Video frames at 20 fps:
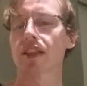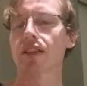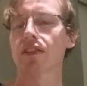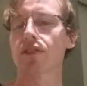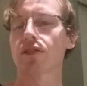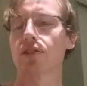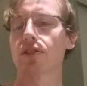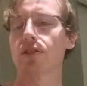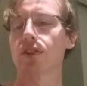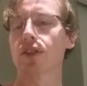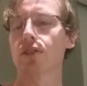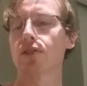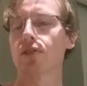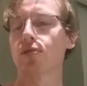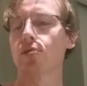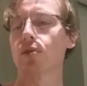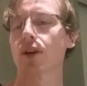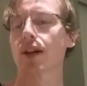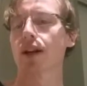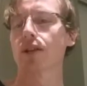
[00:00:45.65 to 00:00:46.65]
hint of
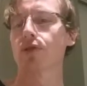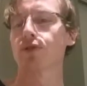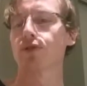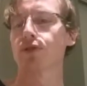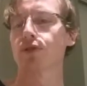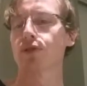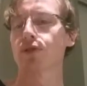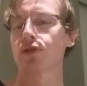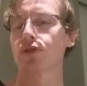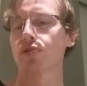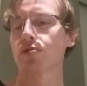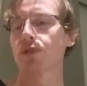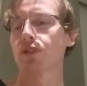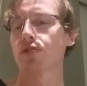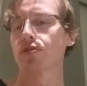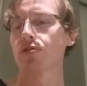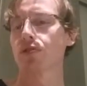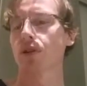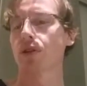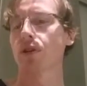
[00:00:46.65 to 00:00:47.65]
those wild fruits
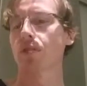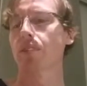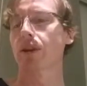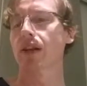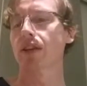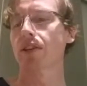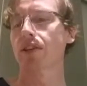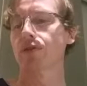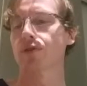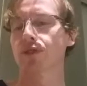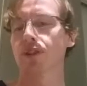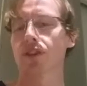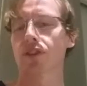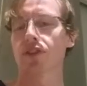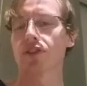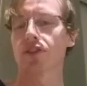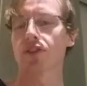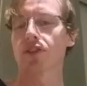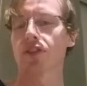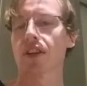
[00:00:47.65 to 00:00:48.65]
which grow among the
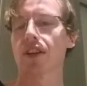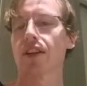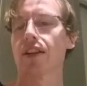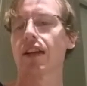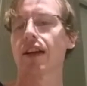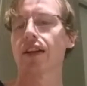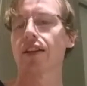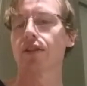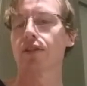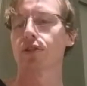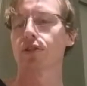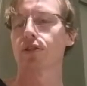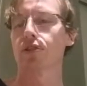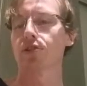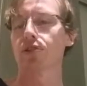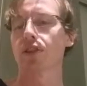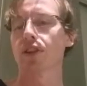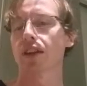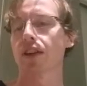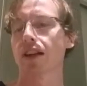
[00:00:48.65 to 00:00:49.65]
forests that lie close
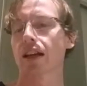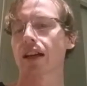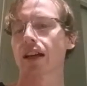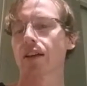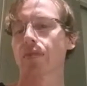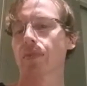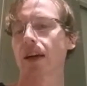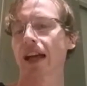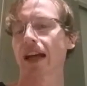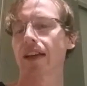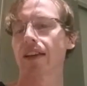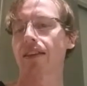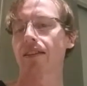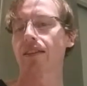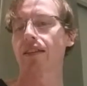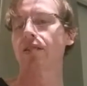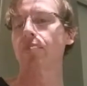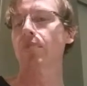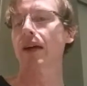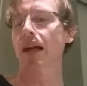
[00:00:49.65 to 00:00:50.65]
to the
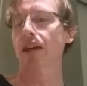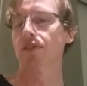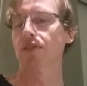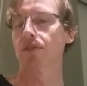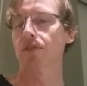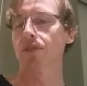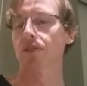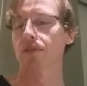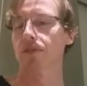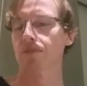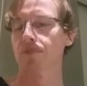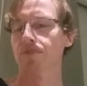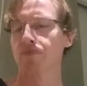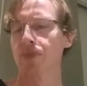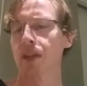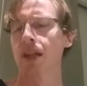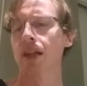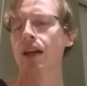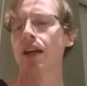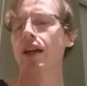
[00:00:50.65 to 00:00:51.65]
Carpathian Mountains.
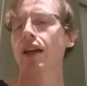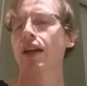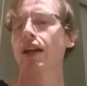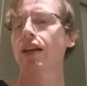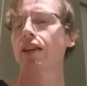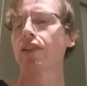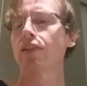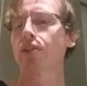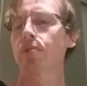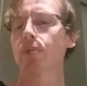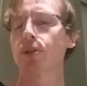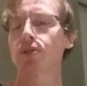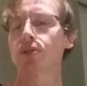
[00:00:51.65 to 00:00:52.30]
It is the